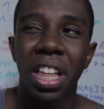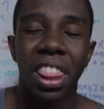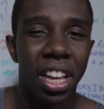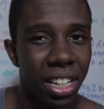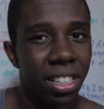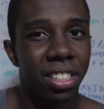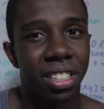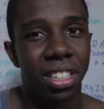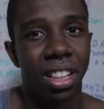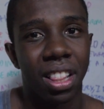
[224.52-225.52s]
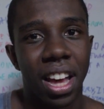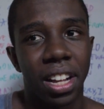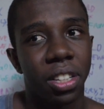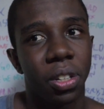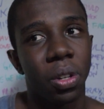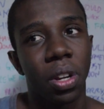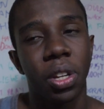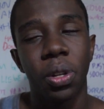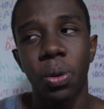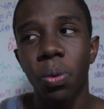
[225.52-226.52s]
things that
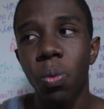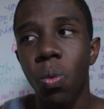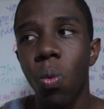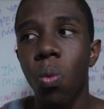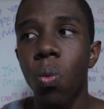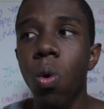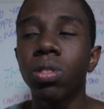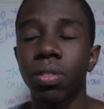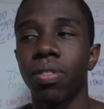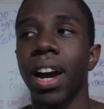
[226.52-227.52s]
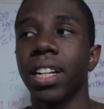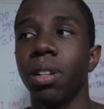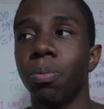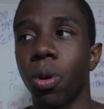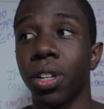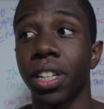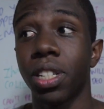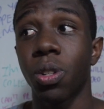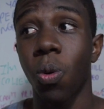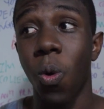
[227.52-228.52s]
you won't find in
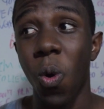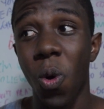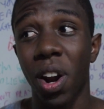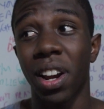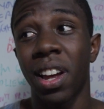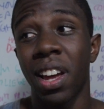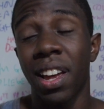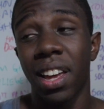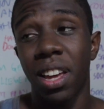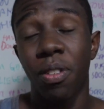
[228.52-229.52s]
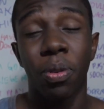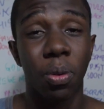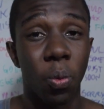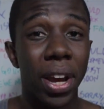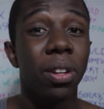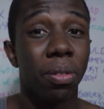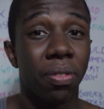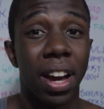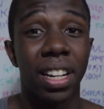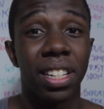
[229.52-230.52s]
Portuguese, or when you
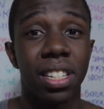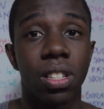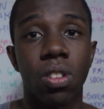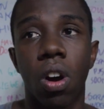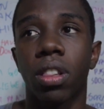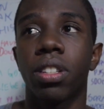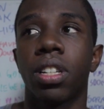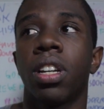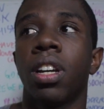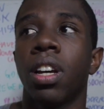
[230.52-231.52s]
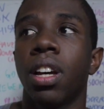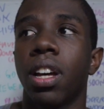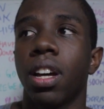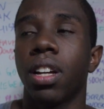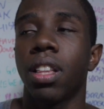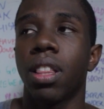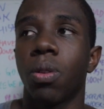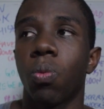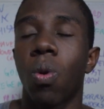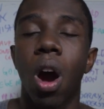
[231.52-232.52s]
find it's not
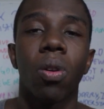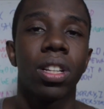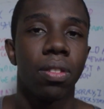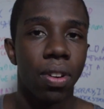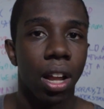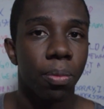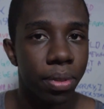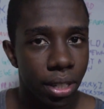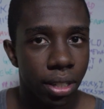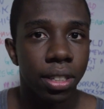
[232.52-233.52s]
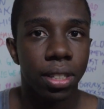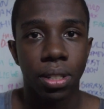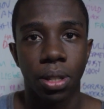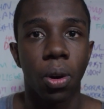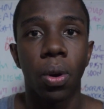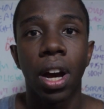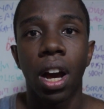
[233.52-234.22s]
well developed. So